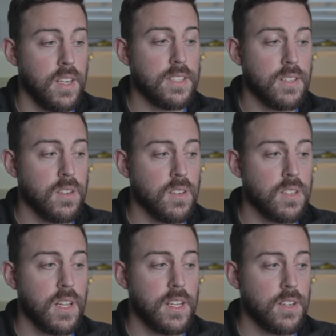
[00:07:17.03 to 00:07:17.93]
doesn't
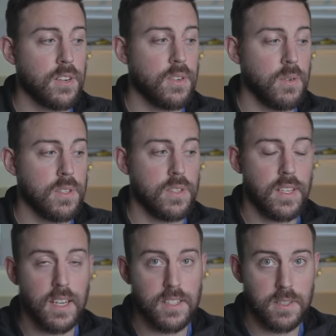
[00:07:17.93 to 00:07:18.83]
look like you're going to
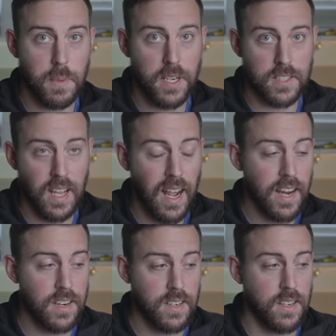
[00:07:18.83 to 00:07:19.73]
get a spare
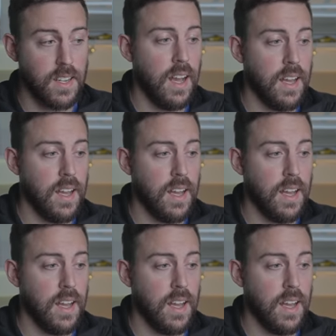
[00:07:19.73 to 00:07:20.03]
tire.